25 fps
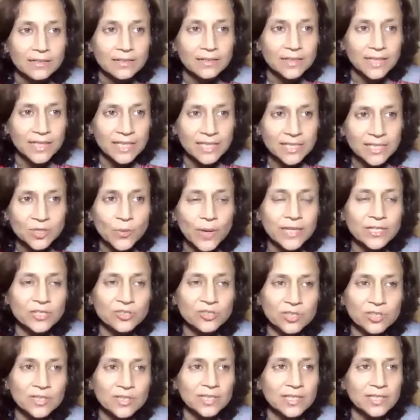these
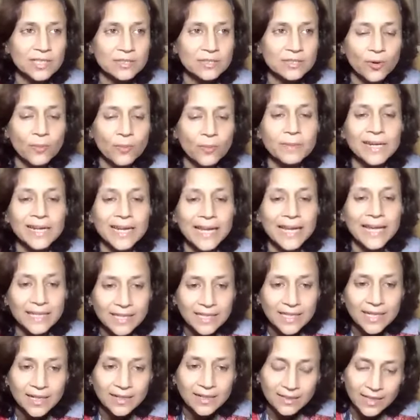questions for
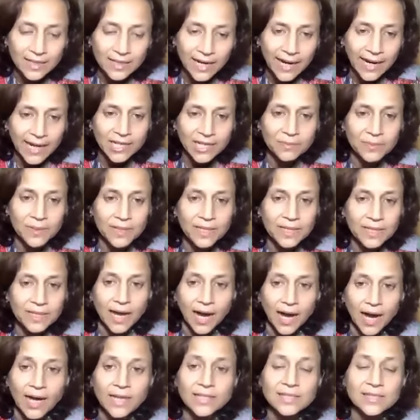millennia had been
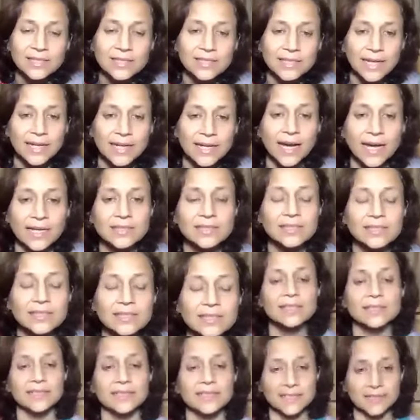asked and
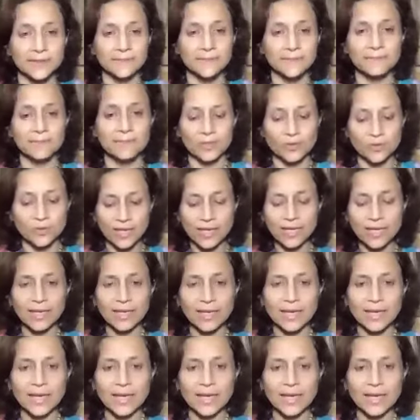answered. Okay?